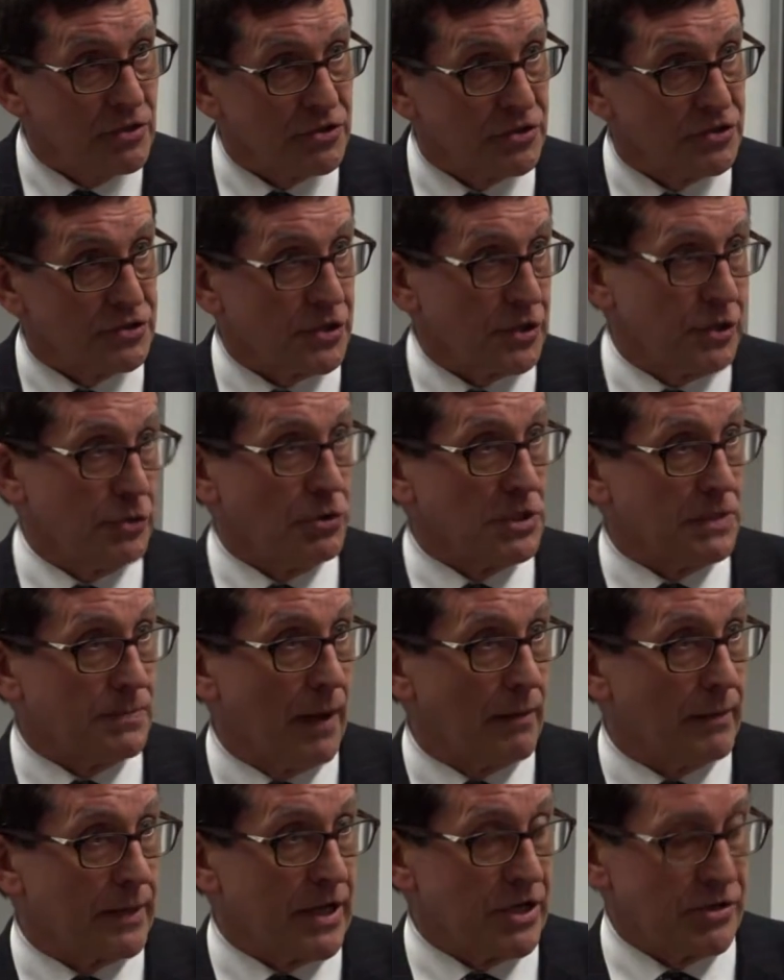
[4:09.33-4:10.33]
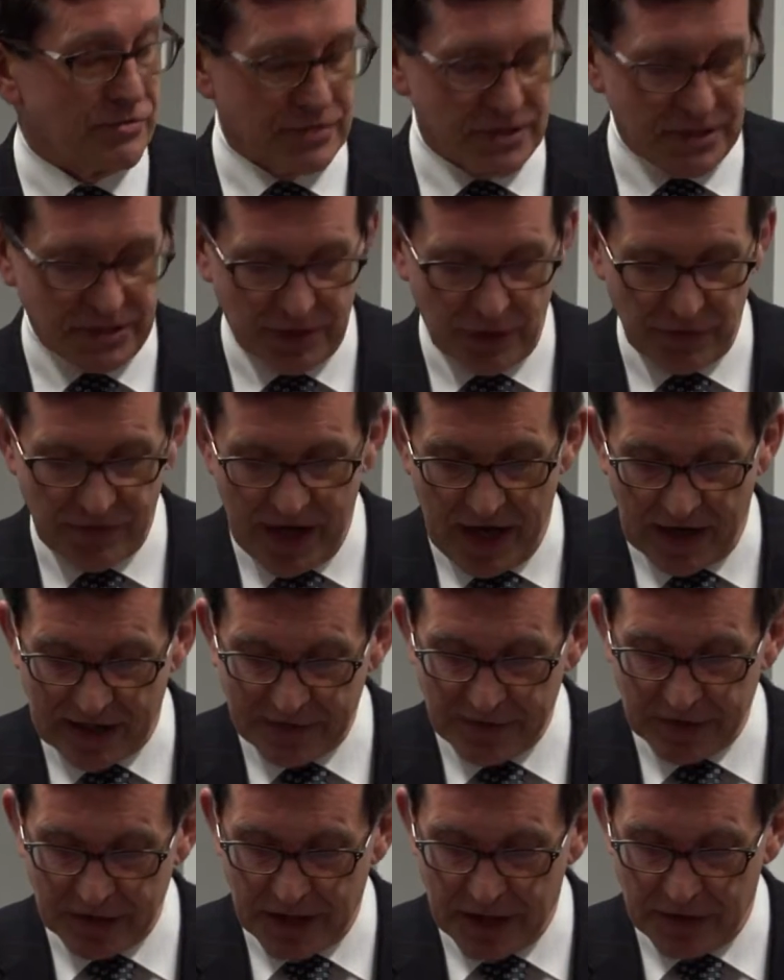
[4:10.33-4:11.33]
to secure the public interest, so the
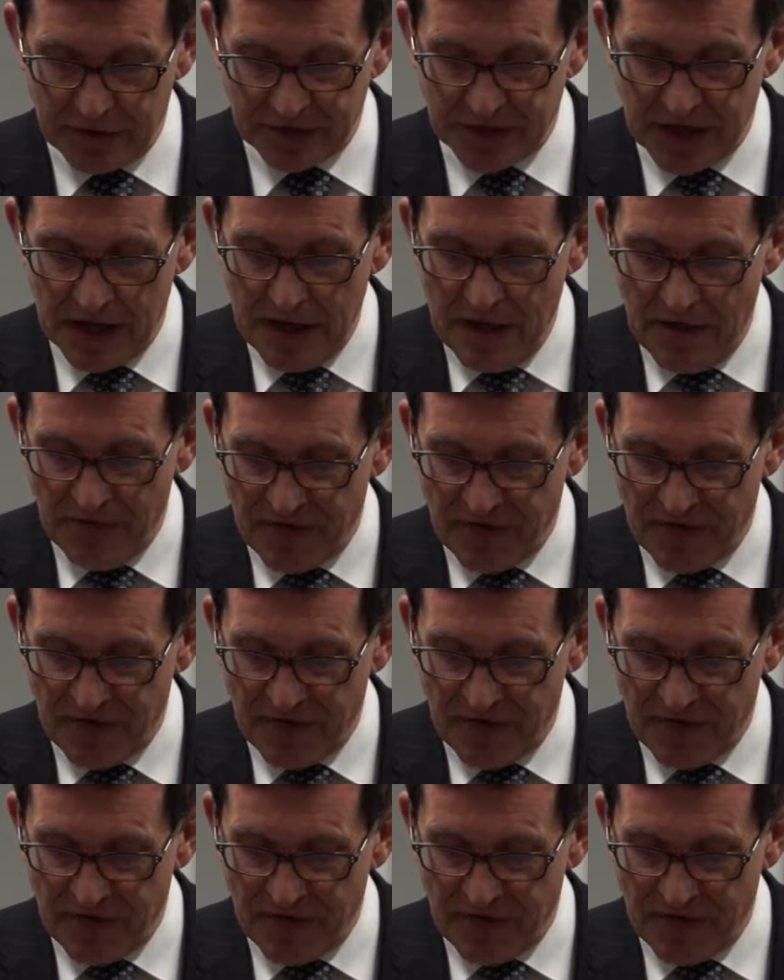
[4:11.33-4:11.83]
argument goes,